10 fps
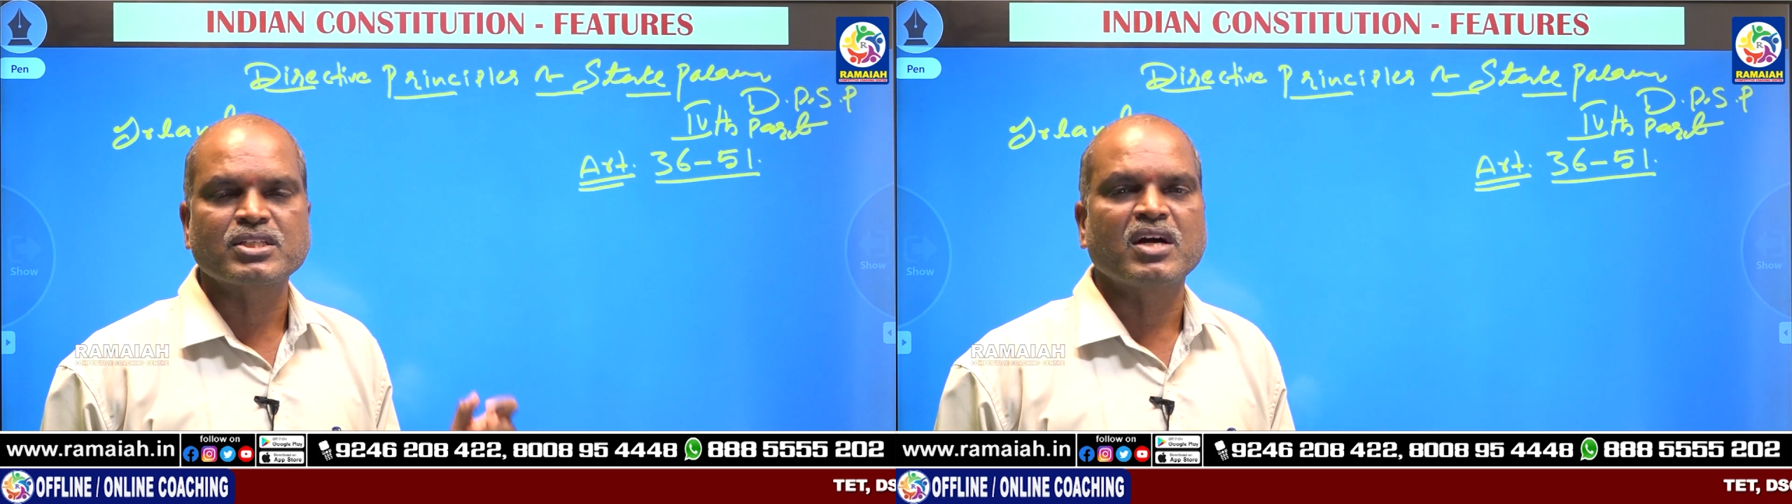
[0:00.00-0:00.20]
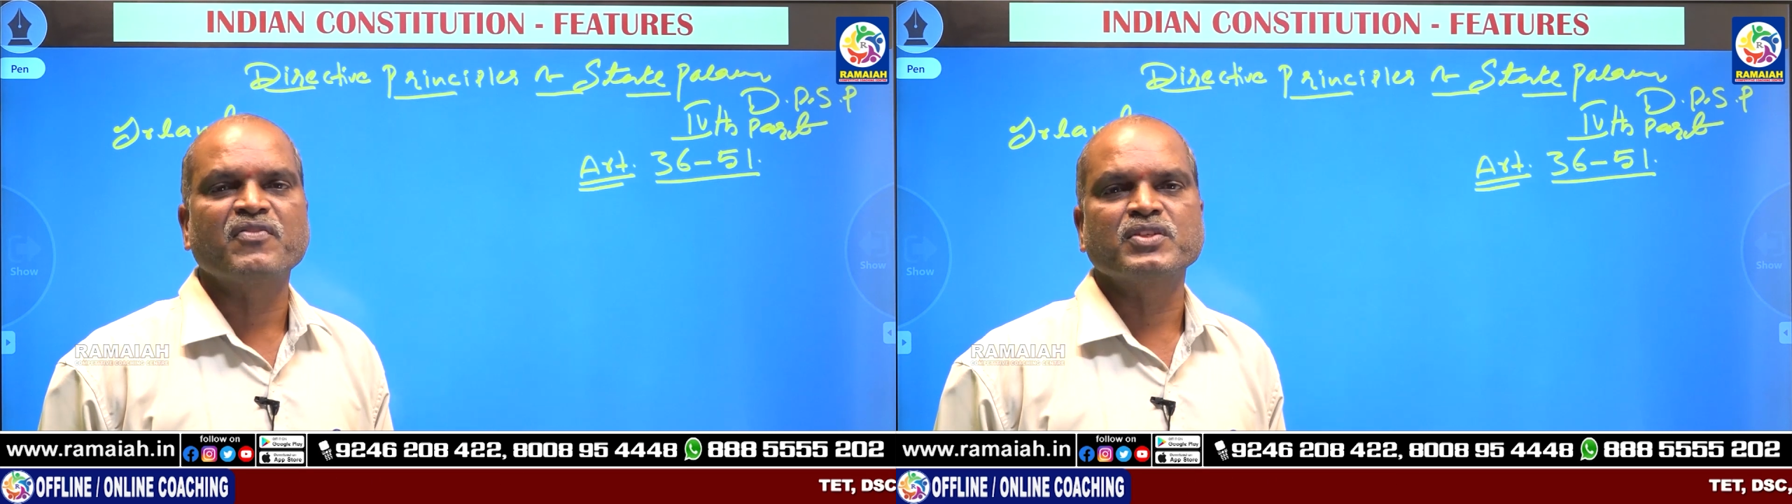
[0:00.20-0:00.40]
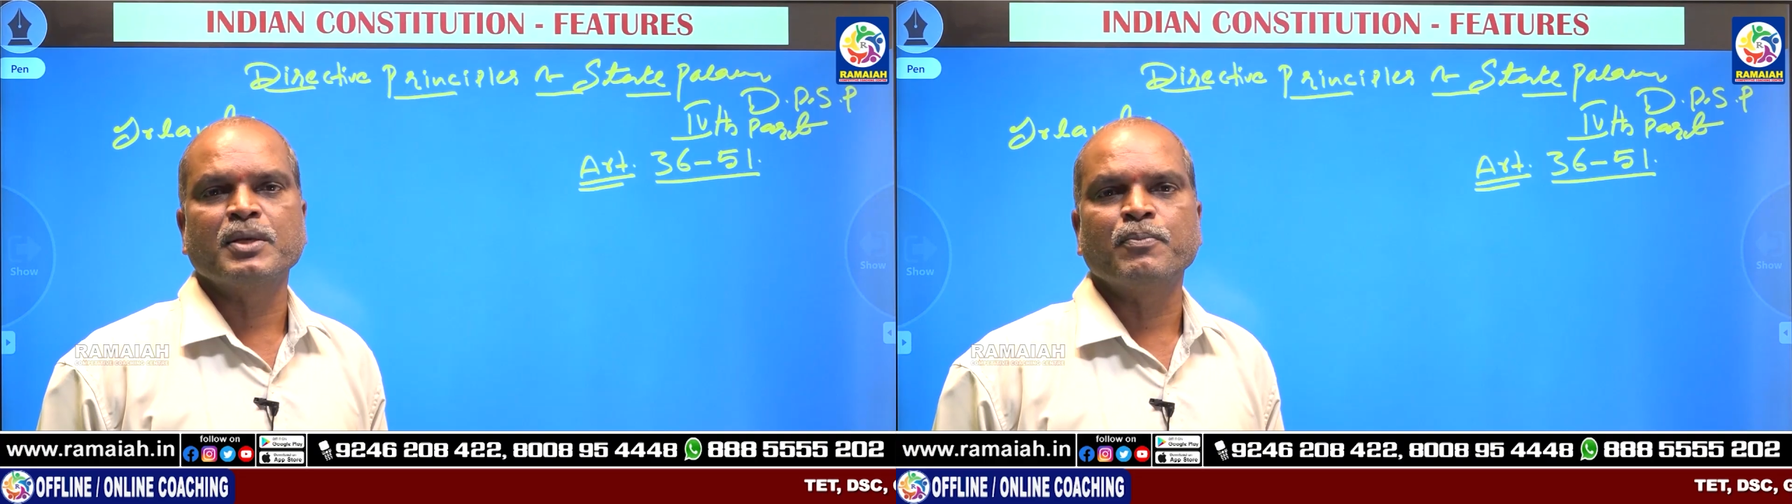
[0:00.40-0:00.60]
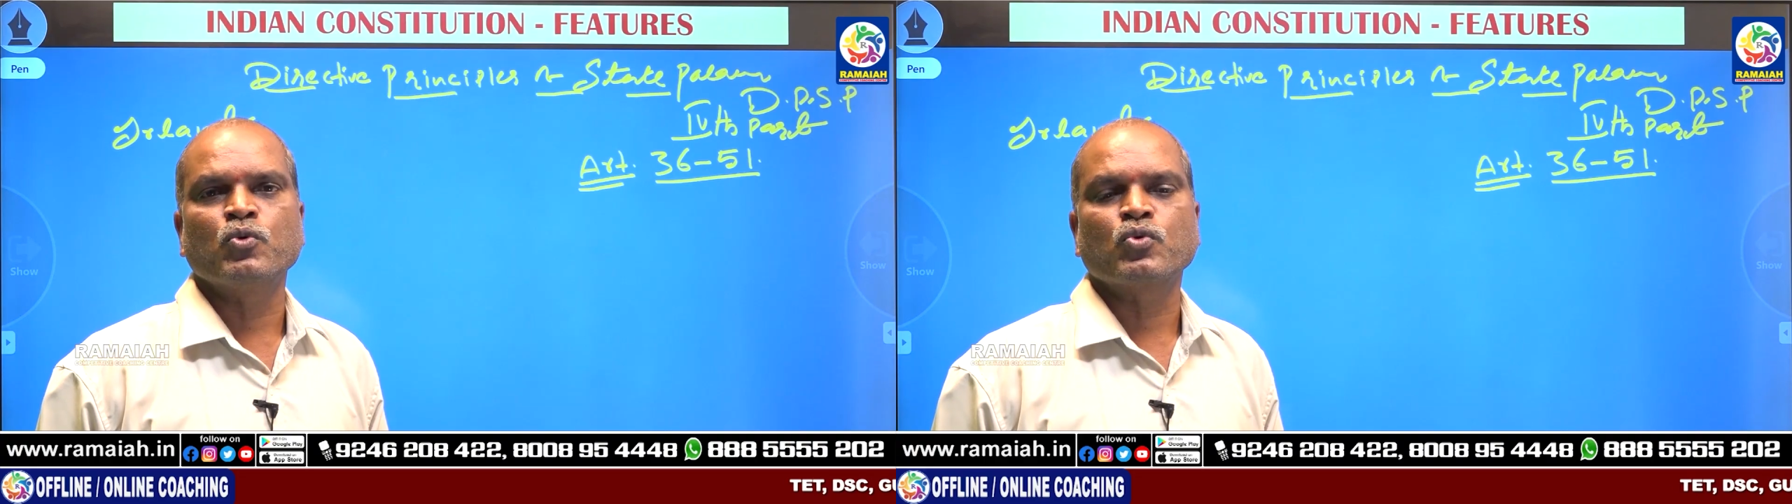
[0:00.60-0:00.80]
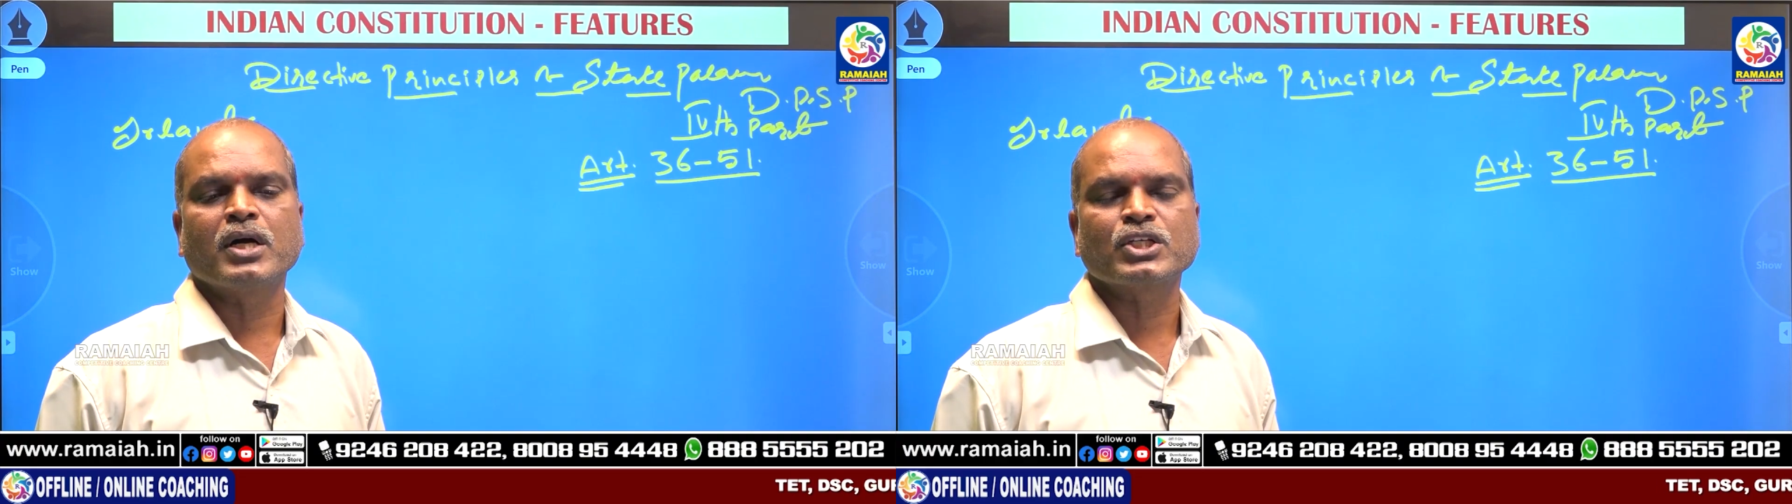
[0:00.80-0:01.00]
of
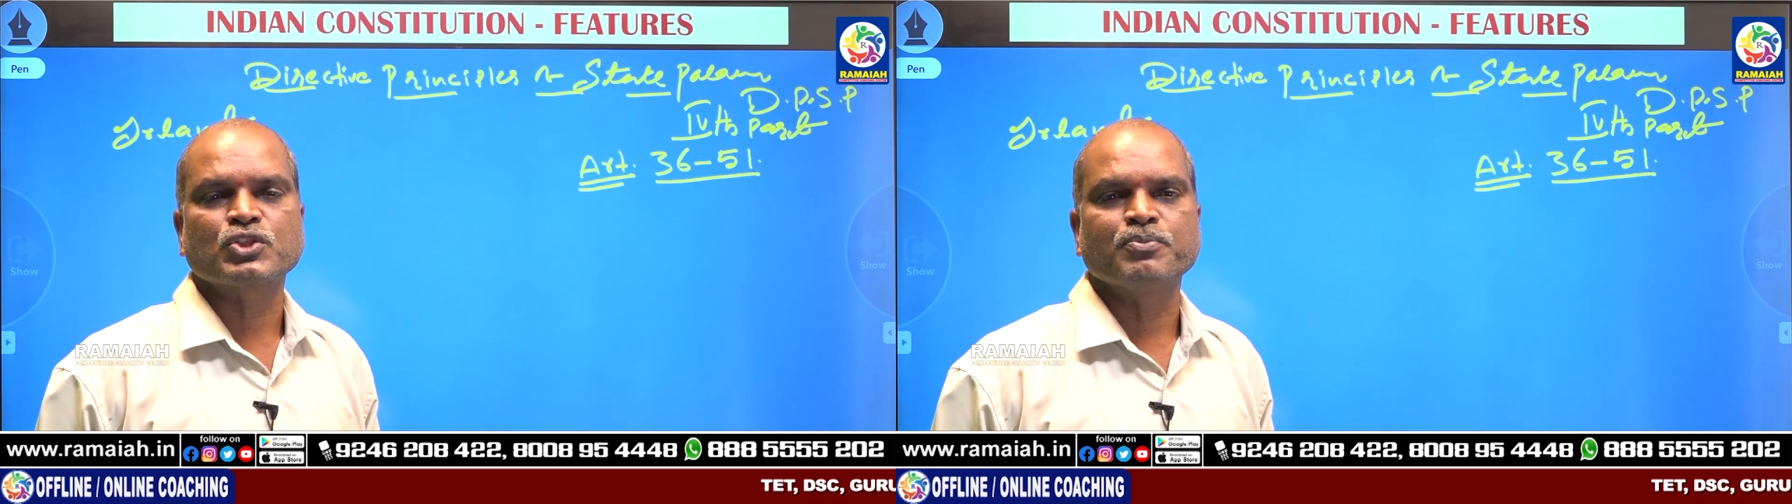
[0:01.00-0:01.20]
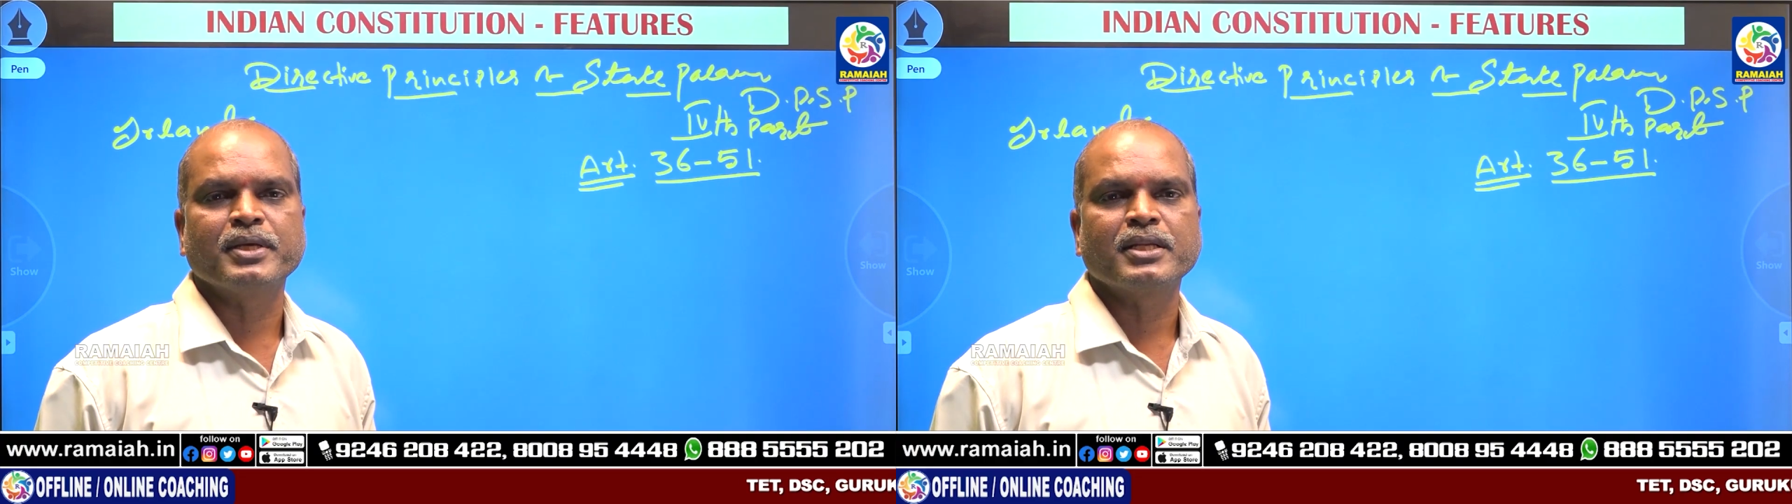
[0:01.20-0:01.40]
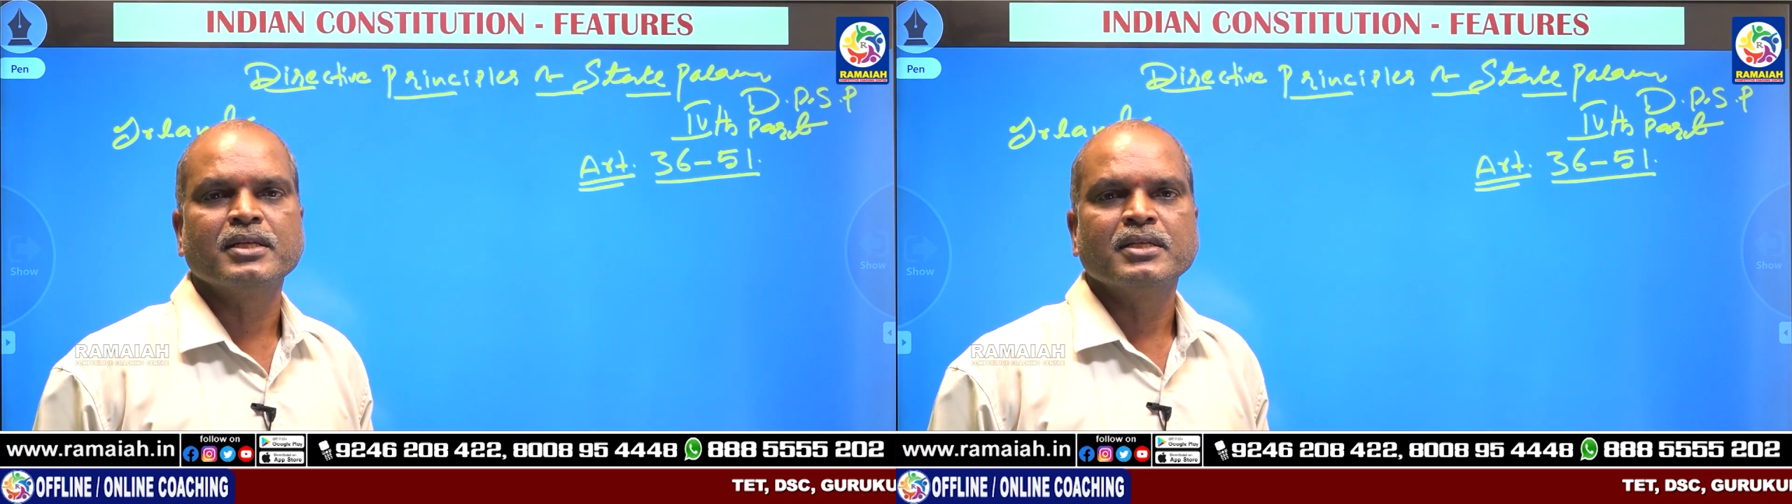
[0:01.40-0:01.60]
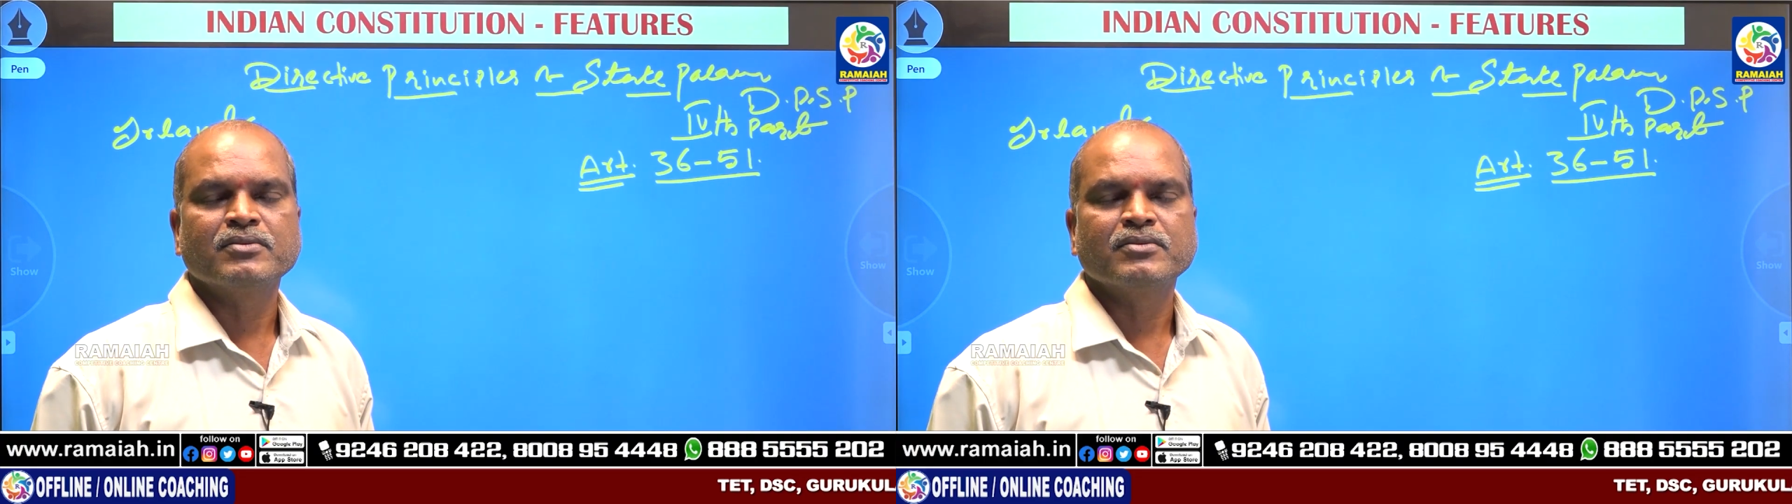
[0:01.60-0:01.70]
Jammu Kashmir.